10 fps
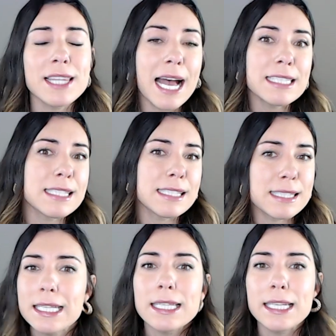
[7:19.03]
that's
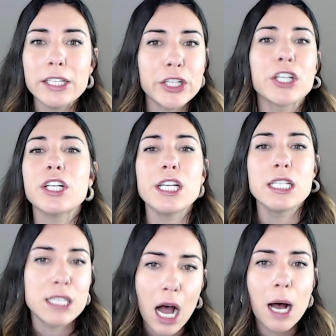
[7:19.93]
silly, you're
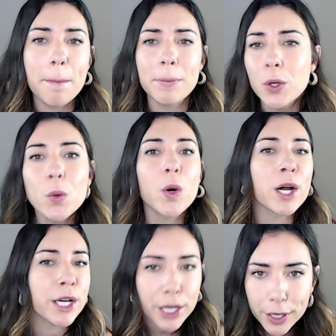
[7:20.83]
dumb, who
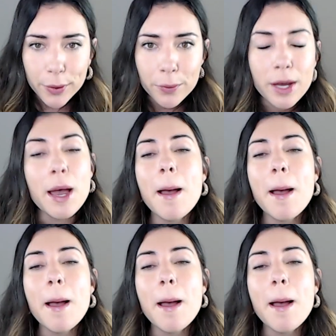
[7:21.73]
are you?